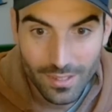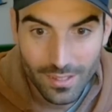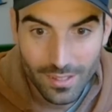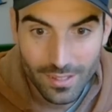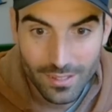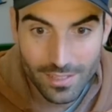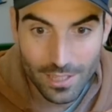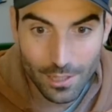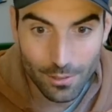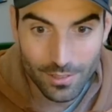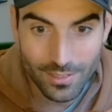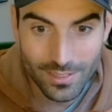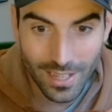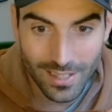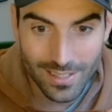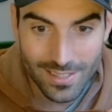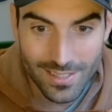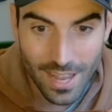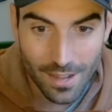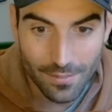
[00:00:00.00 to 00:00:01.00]
Still got
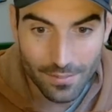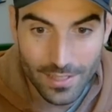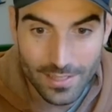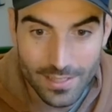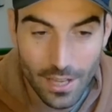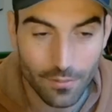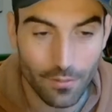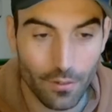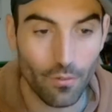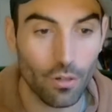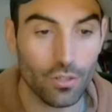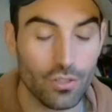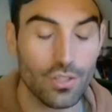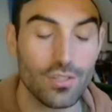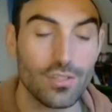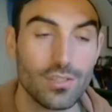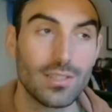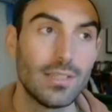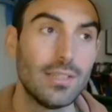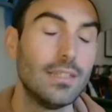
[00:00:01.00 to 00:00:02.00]
seconds left. DCL for
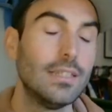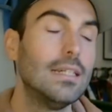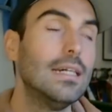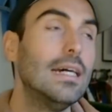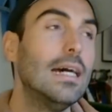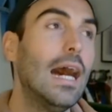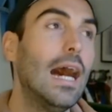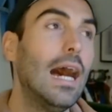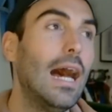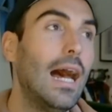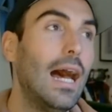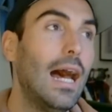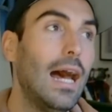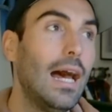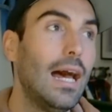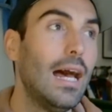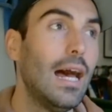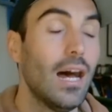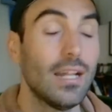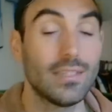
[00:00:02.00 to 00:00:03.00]
Rodgers.
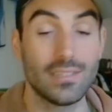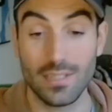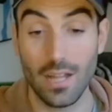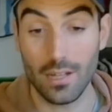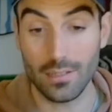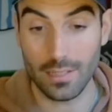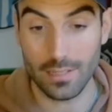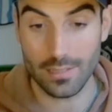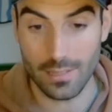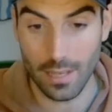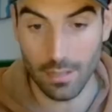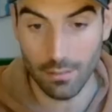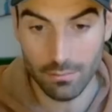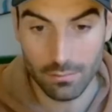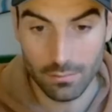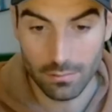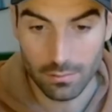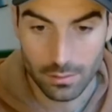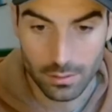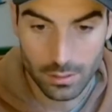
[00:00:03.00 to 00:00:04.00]
I'd start DCL.
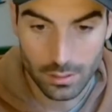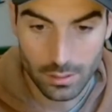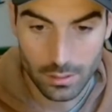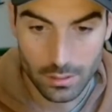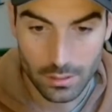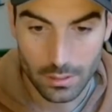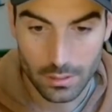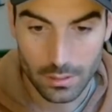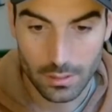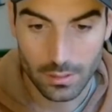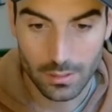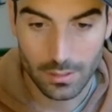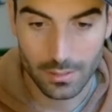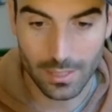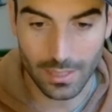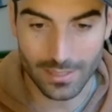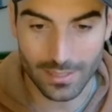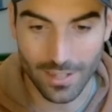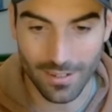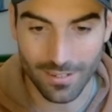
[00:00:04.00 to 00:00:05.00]

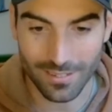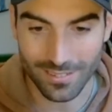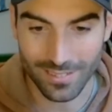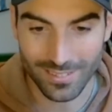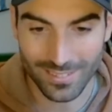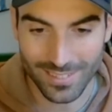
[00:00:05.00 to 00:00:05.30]
TikTok.